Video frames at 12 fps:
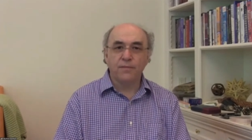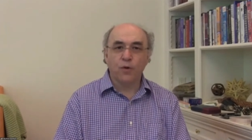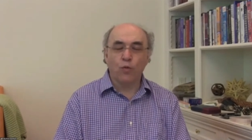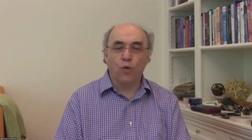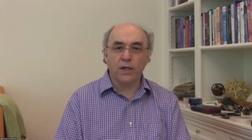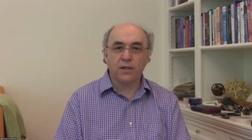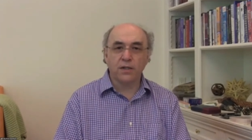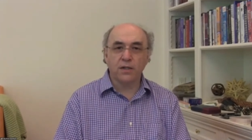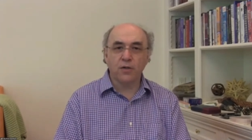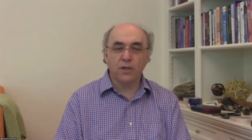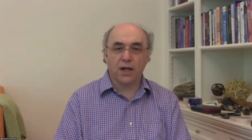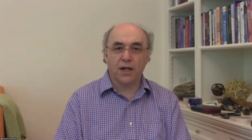what do
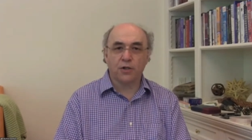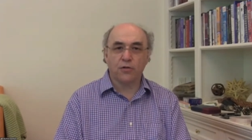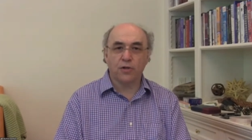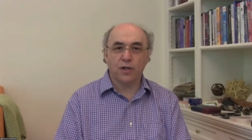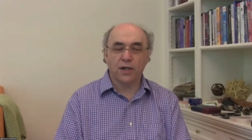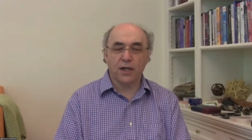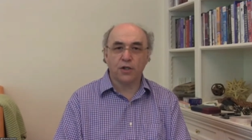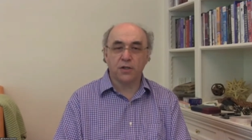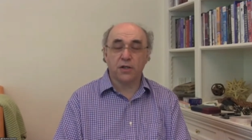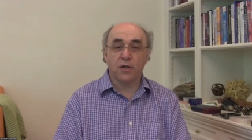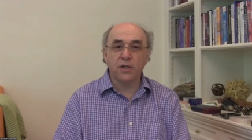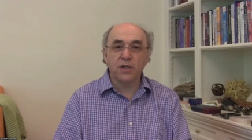those electrical
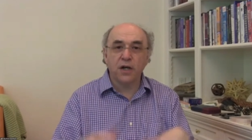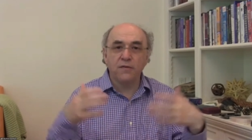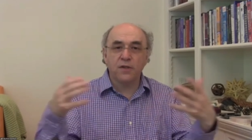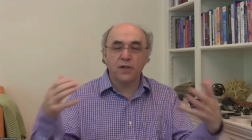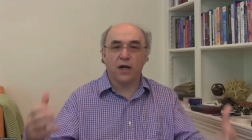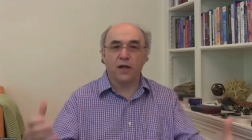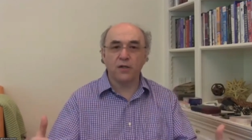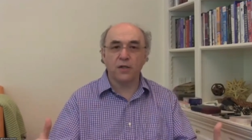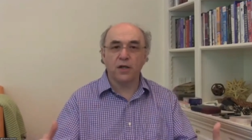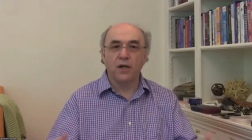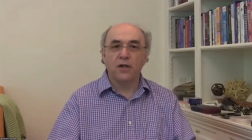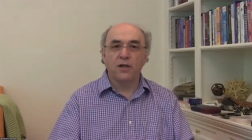connections, those nerve
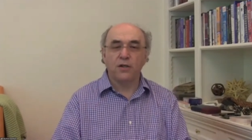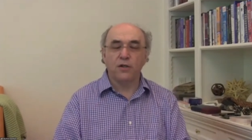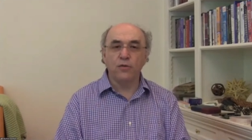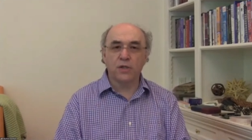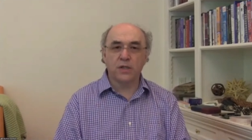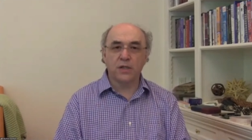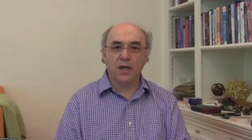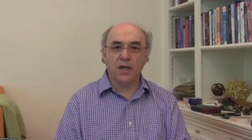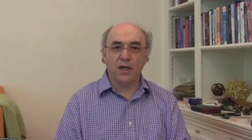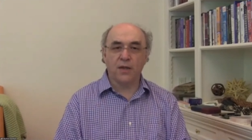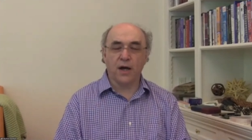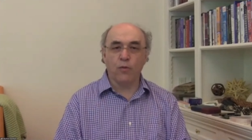cells, you
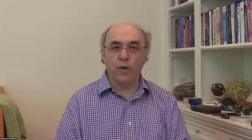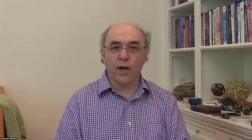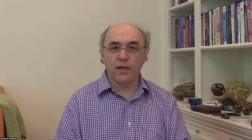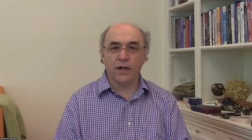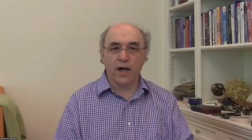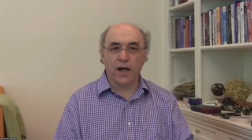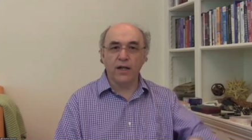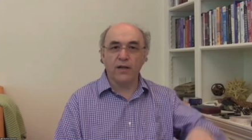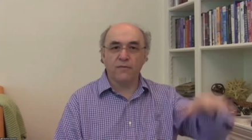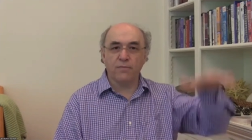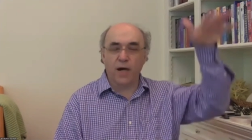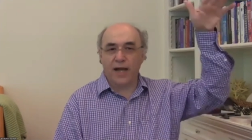see that when I
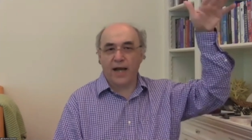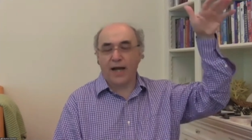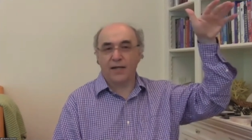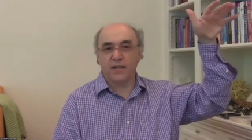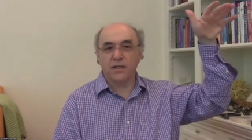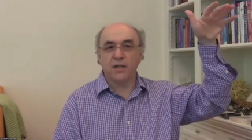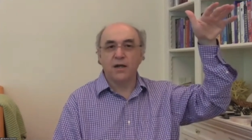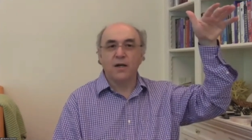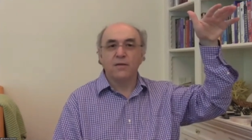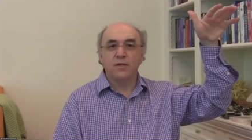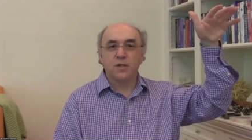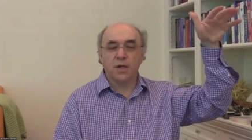lift my hand,
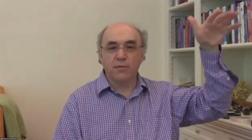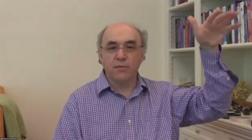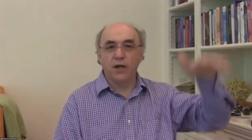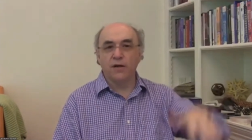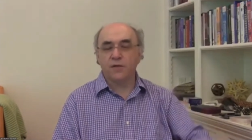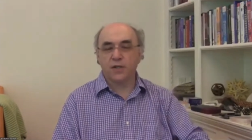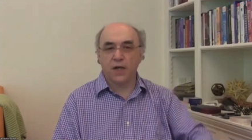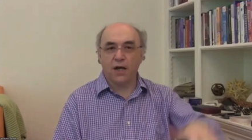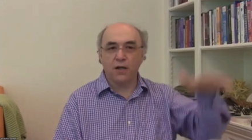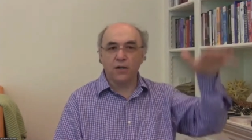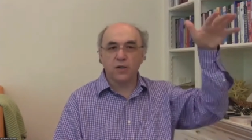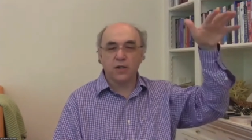some nerve
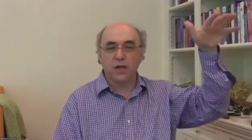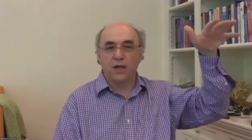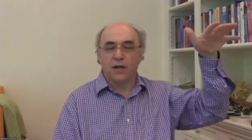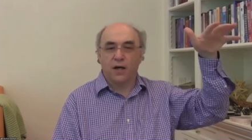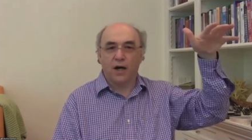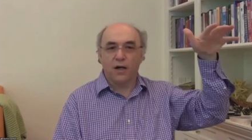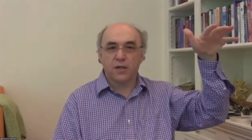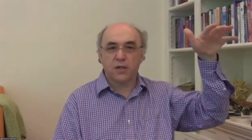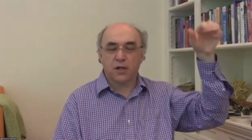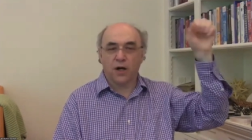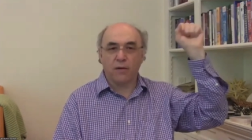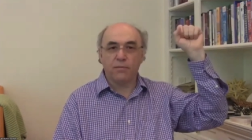cells
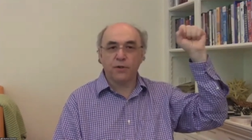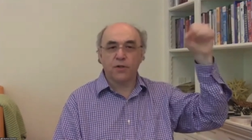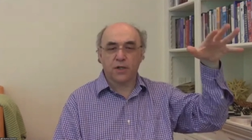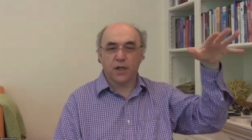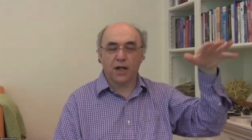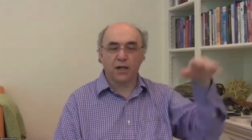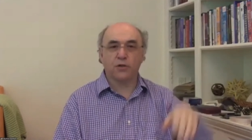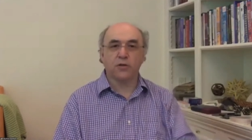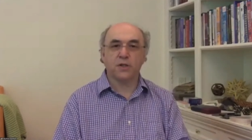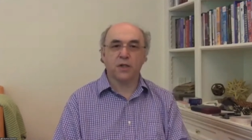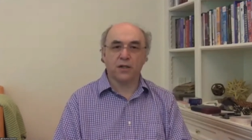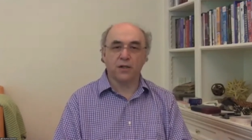start producing electrical
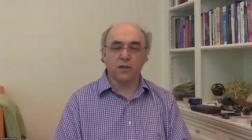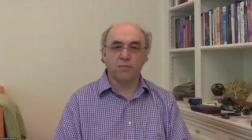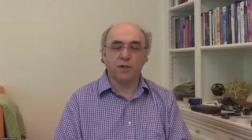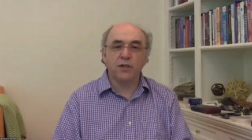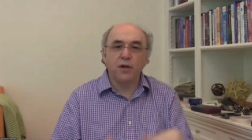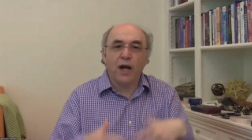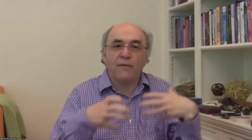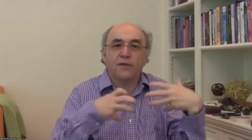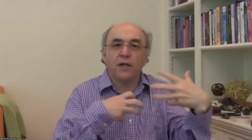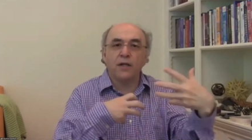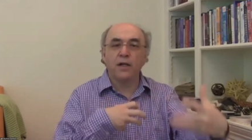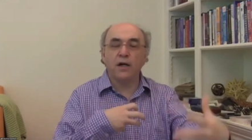signals. But you have to
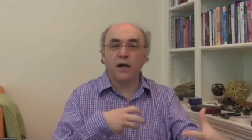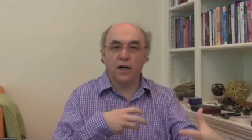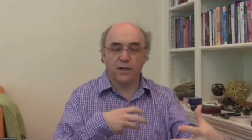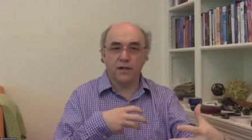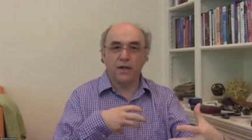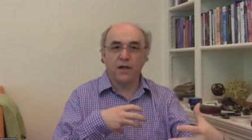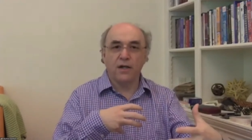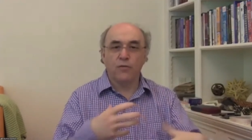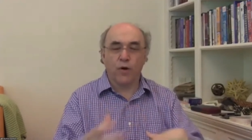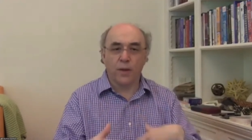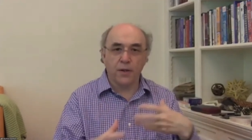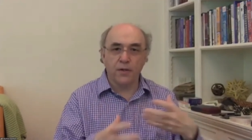learn
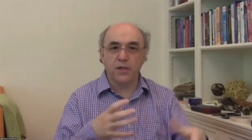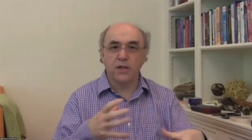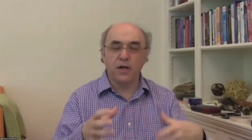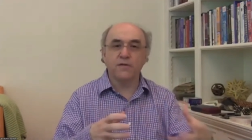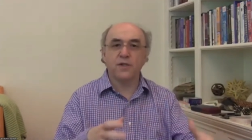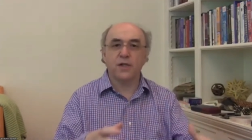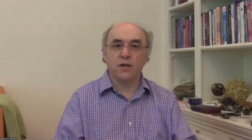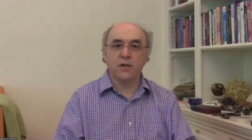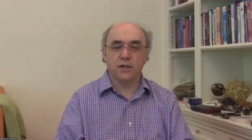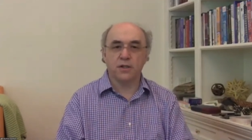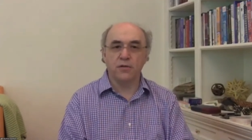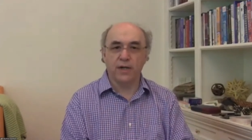what those nerve cells
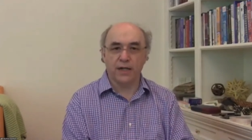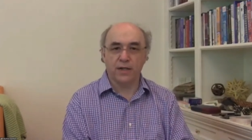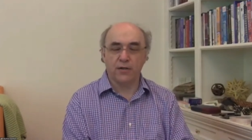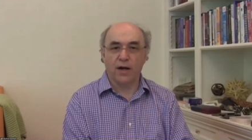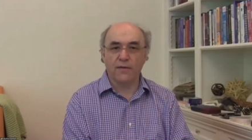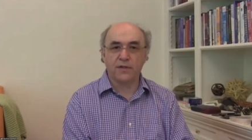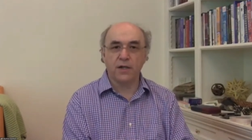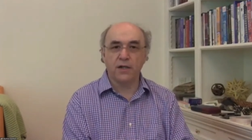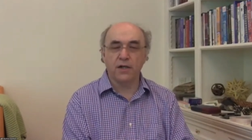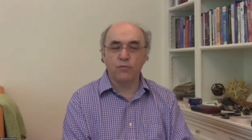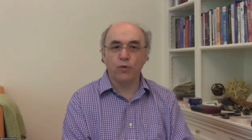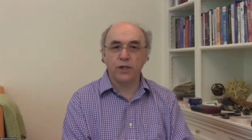are doing. You have to
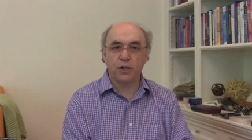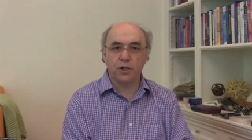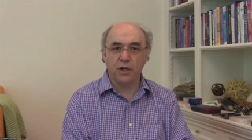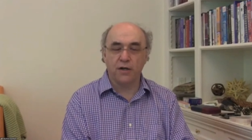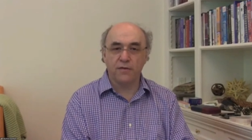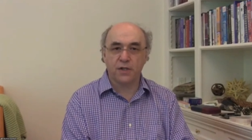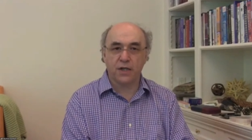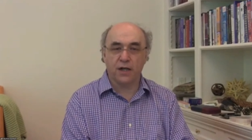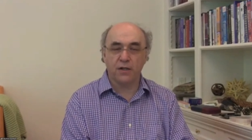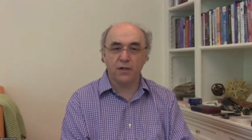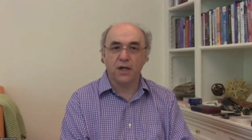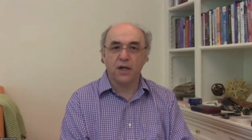learn which nerve
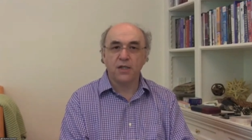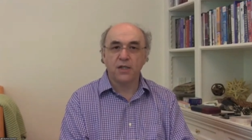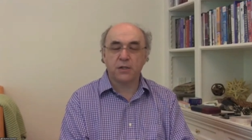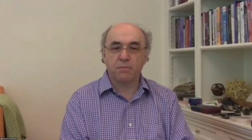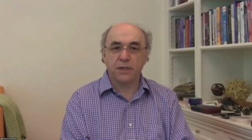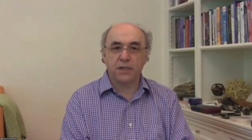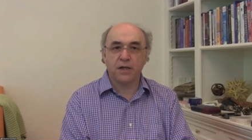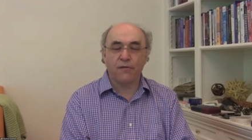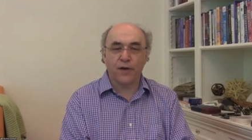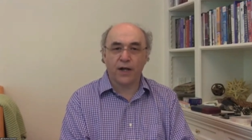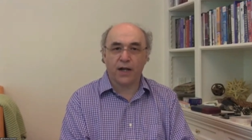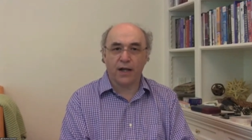cells
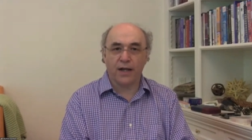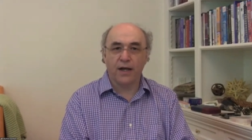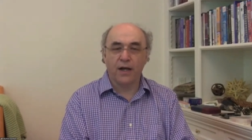specifically